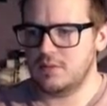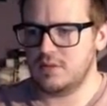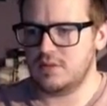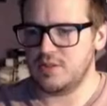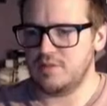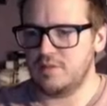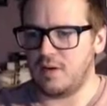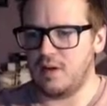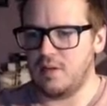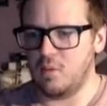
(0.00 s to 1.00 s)
So just
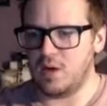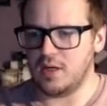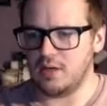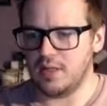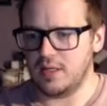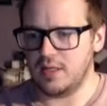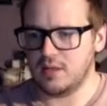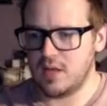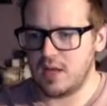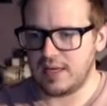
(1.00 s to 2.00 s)
fall in the water there.
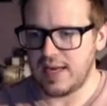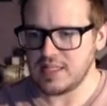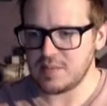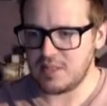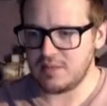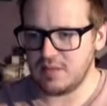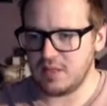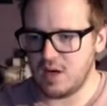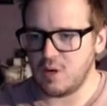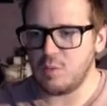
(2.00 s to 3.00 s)
I got some stuff
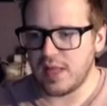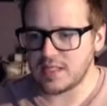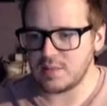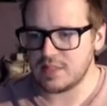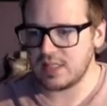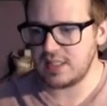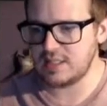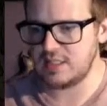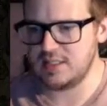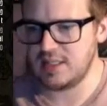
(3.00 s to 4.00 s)
here. Oh, blossom
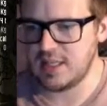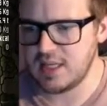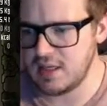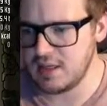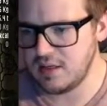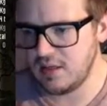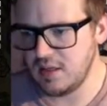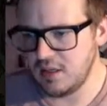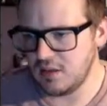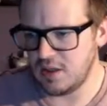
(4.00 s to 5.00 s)
seeds. Is that the...
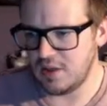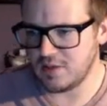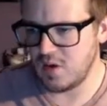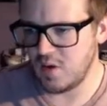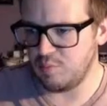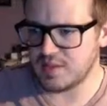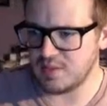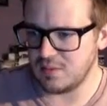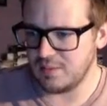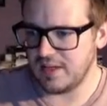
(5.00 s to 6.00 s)
No, that was called
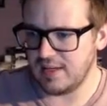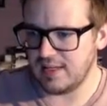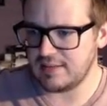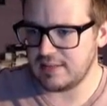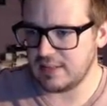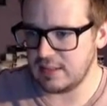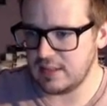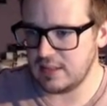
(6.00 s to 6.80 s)
bristleberry, I think.